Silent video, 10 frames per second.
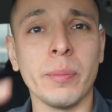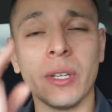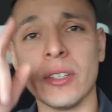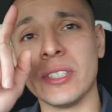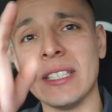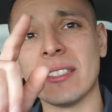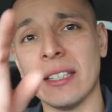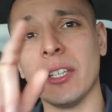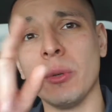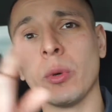because he said
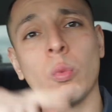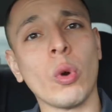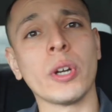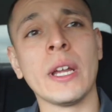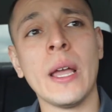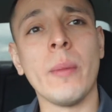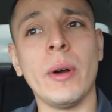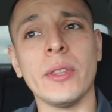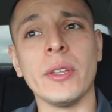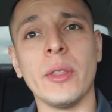that you would work
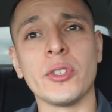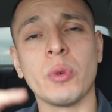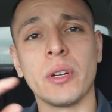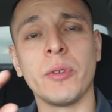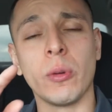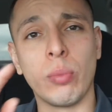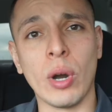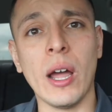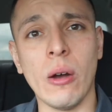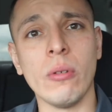by the sweat of your
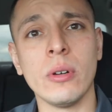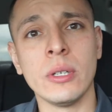brow,